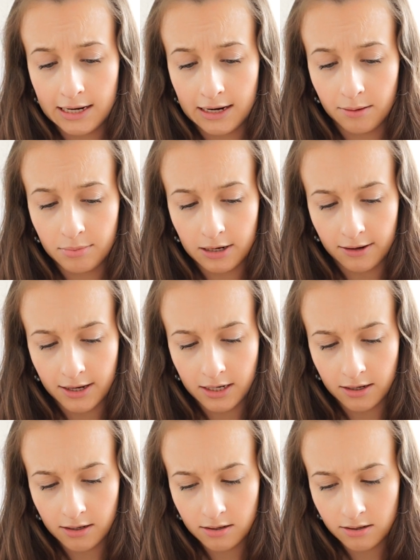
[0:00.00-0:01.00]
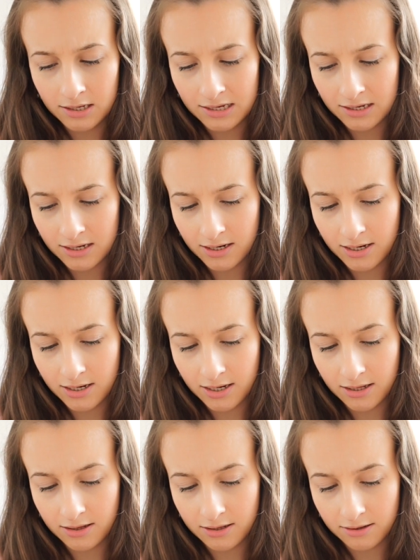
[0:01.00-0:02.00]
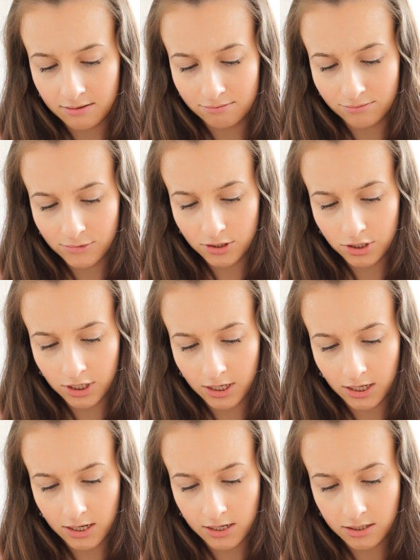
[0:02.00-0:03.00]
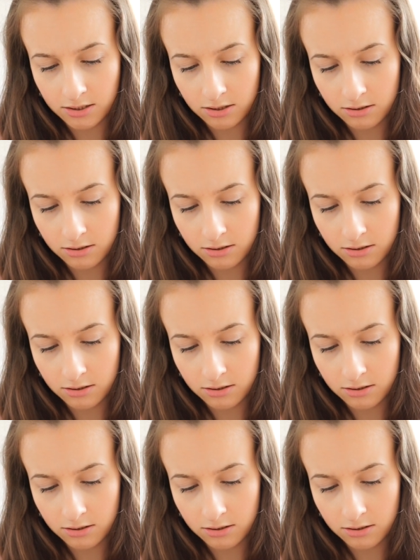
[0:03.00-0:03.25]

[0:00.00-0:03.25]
lip liner, the shade,